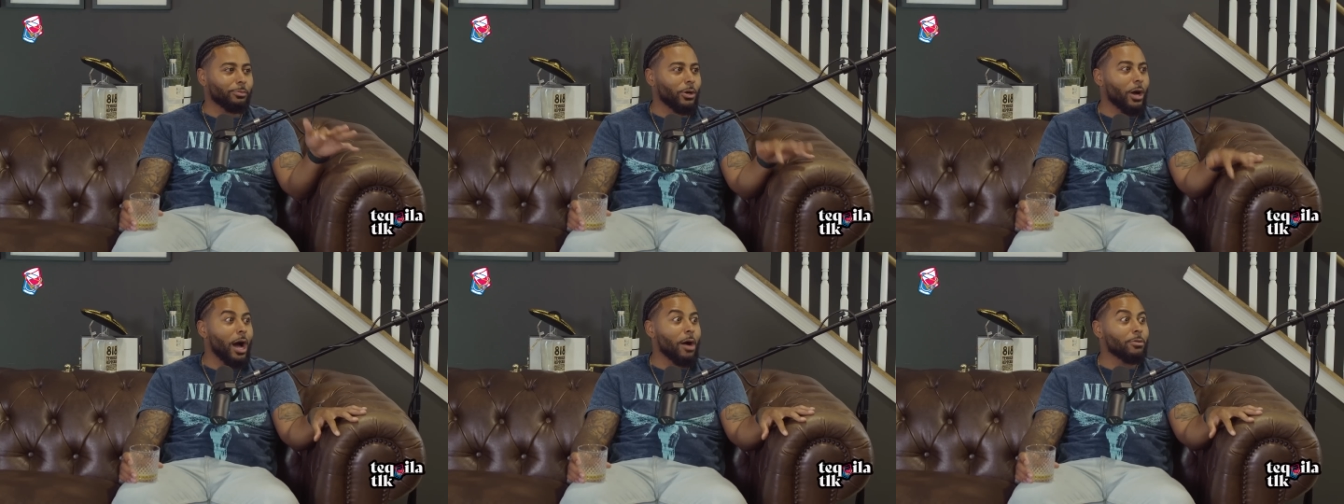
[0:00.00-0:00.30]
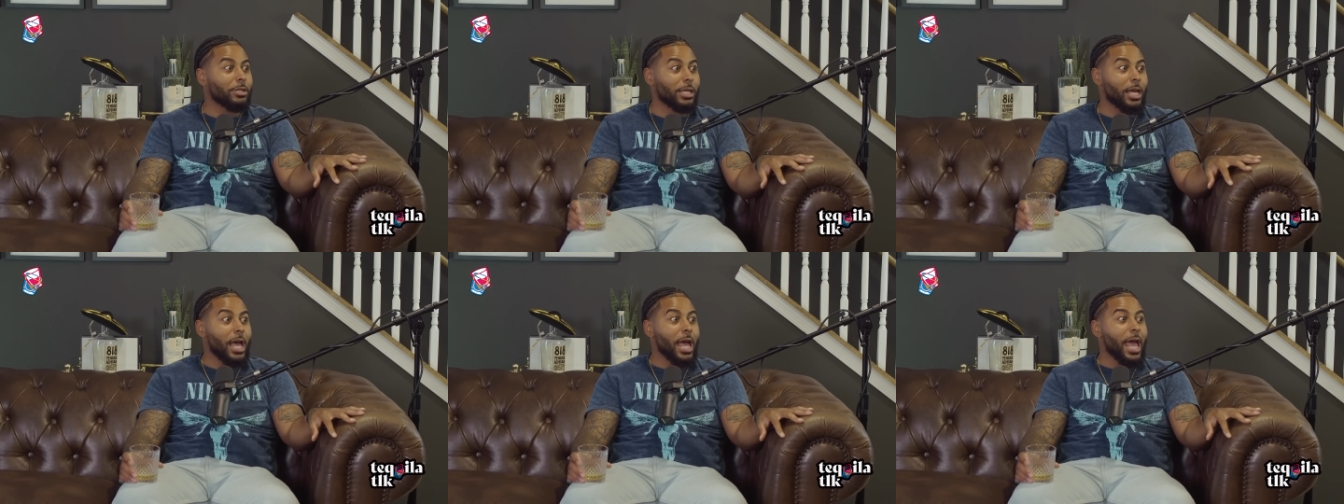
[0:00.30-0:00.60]
Bro,
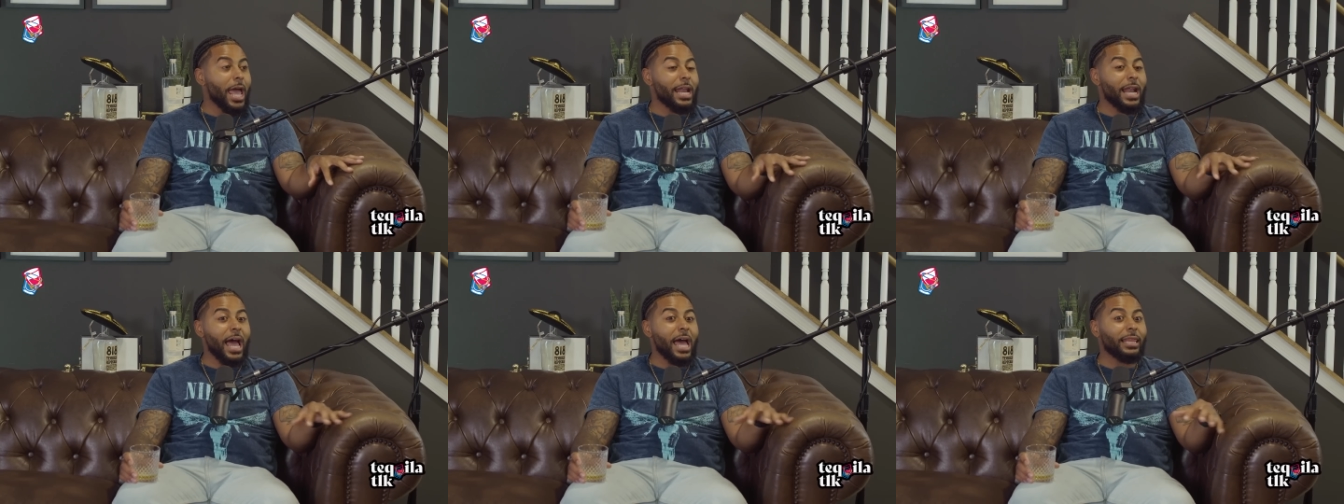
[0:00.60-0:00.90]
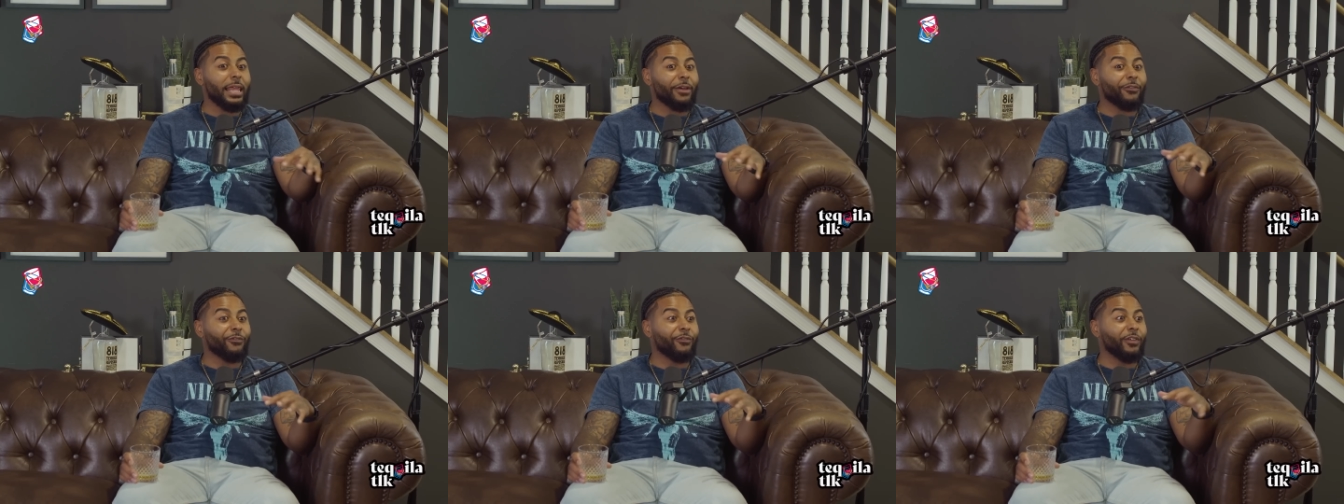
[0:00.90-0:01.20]
I had
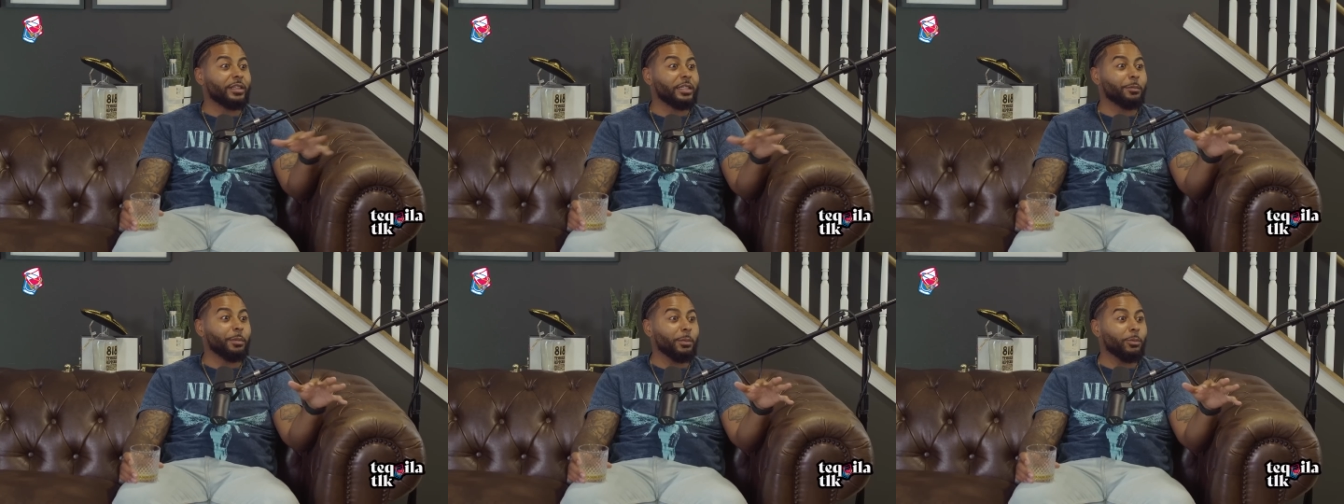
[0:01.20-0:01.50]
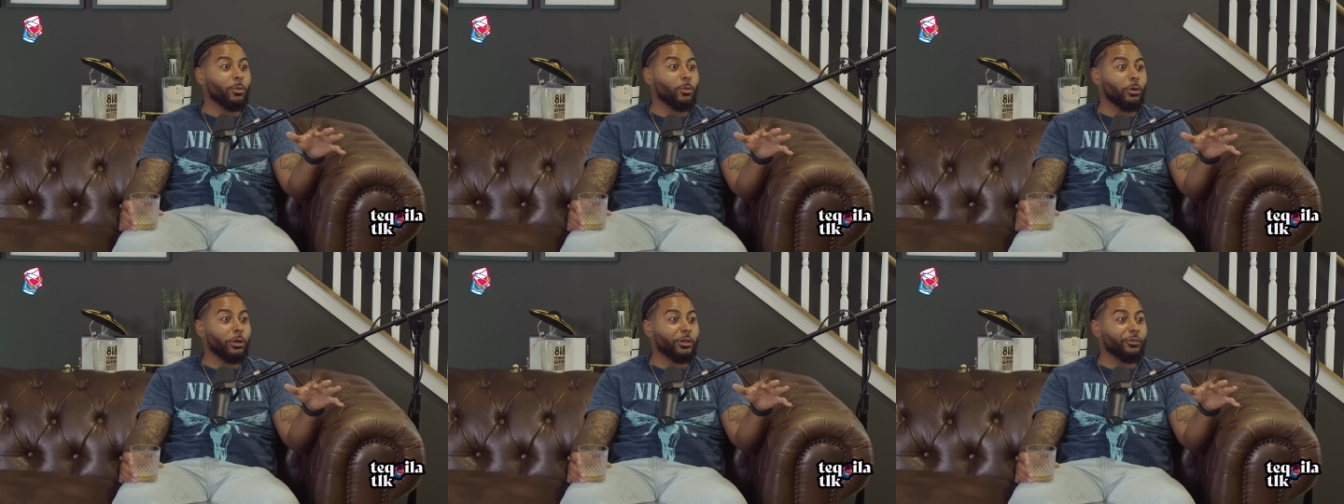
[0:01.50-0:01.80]
like 50
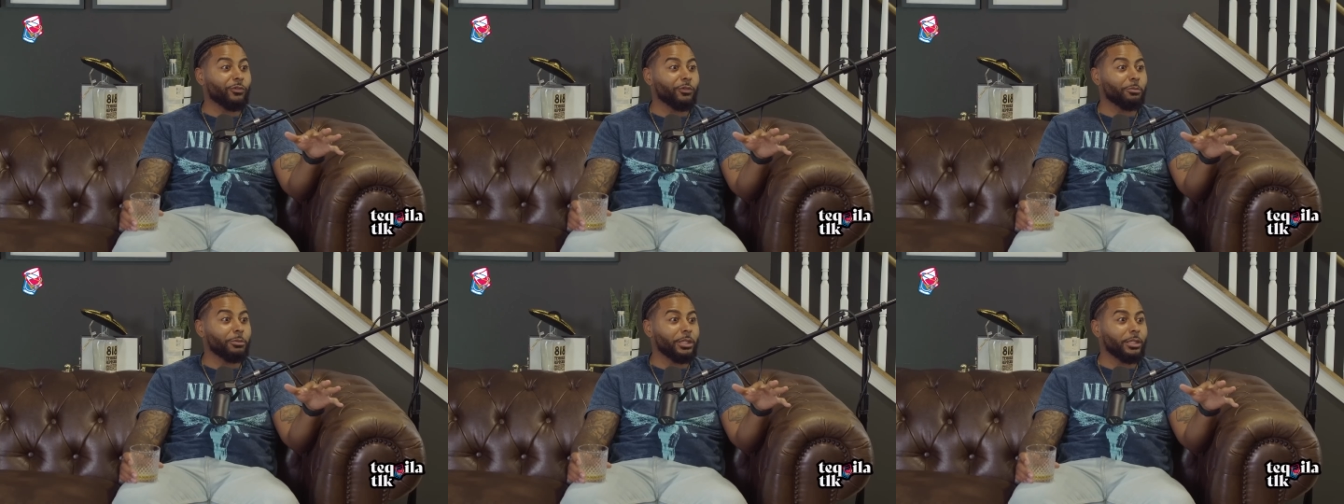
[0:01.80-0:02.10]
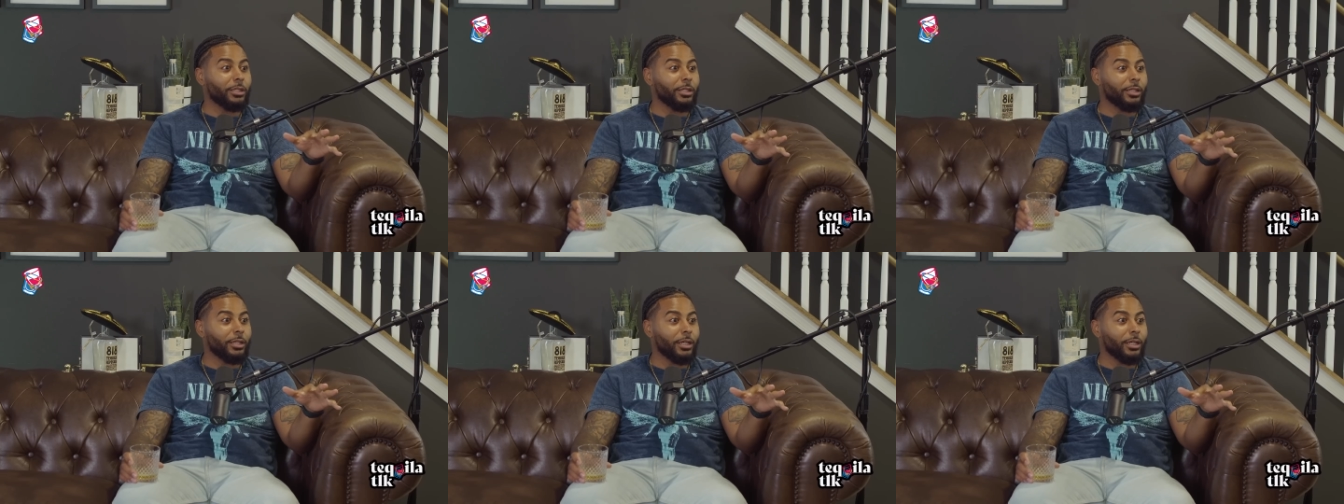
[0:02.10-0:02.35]
people working for me